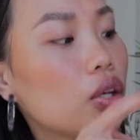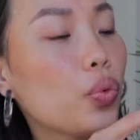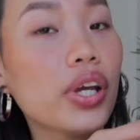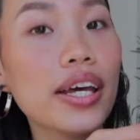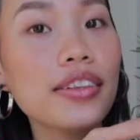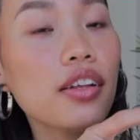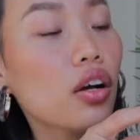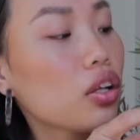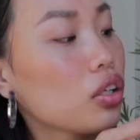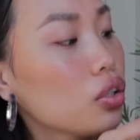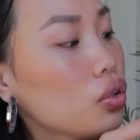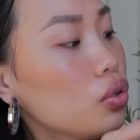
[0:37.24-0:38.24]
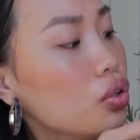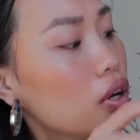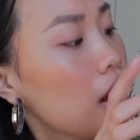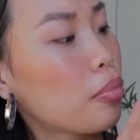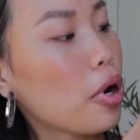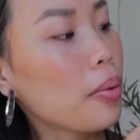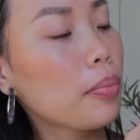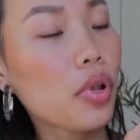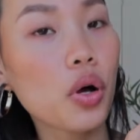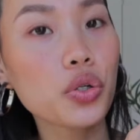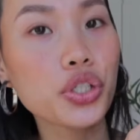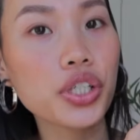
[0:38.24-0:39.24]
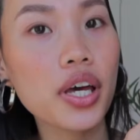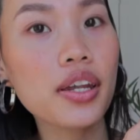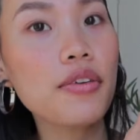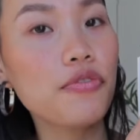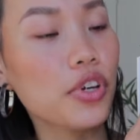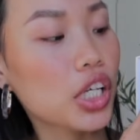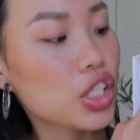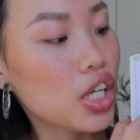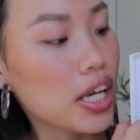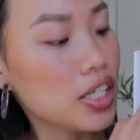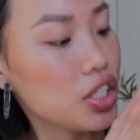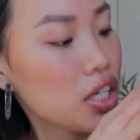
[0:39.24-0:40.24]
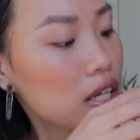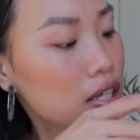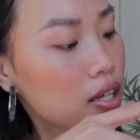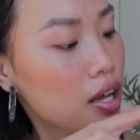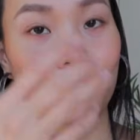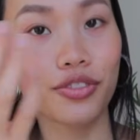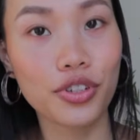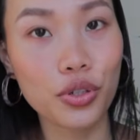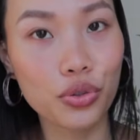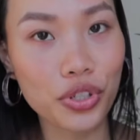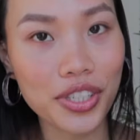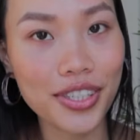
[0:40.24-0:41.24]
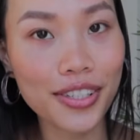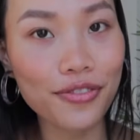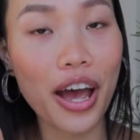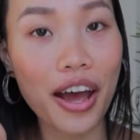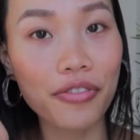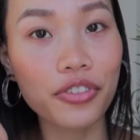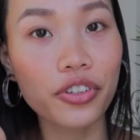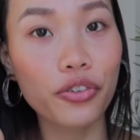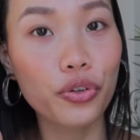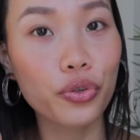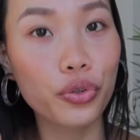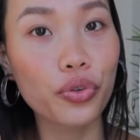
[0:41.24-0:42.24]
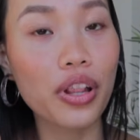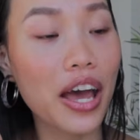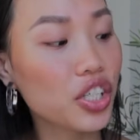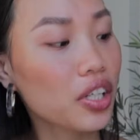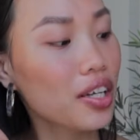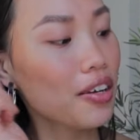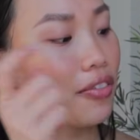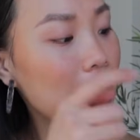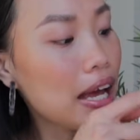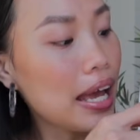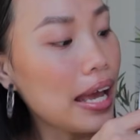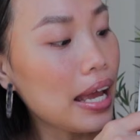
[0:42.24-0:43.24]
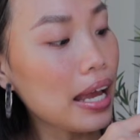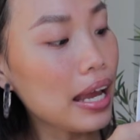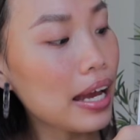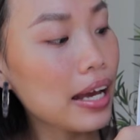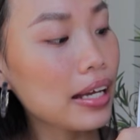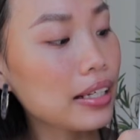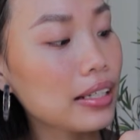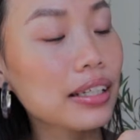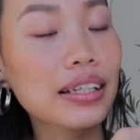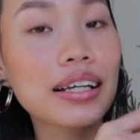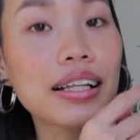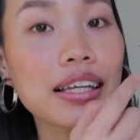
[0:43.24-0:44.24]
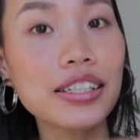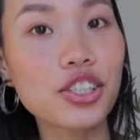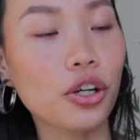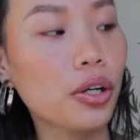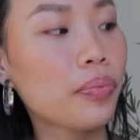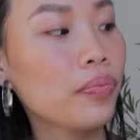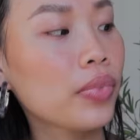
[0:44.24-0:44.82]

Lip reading: You will get the glue, pump lotion, fixation, nutrition after you do lash lift, and cleanser.